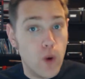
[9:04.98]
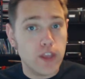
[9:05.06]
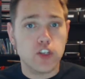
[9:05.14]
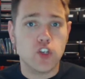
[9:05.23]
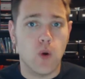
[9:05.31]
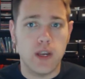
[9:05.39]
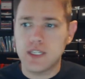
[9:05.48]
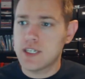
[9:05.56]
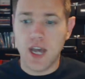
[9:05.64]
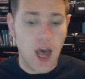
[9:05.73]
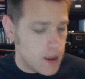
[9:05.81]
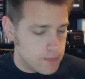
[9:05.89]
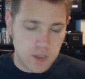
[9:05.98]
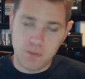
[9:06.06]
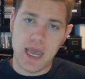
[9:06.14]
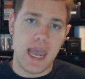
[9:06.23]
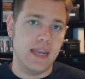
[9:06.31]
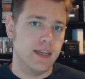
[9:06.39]
with choice comes
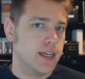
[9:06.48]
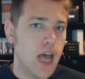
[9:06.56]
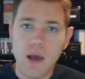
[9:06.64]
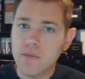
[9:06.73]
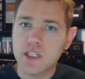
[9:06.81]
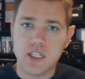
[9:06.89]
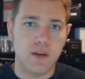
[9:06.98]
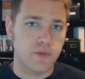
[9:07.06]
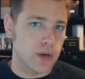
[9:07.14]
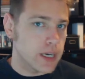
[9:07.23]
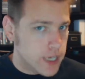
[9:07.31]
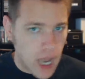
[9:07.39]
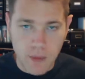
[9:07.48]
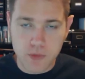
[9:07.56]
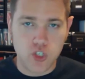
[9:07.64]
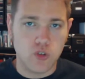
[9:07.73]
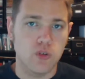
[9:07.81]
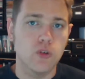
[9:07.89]
pain, comes suffering,
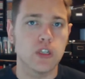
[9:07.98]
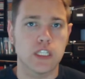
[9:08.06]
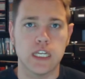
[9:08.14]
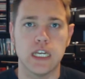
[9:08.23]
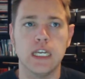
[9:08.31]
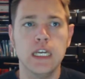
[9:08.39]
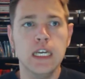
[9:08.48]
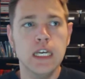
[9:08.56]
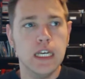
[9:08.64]
comes cruelty.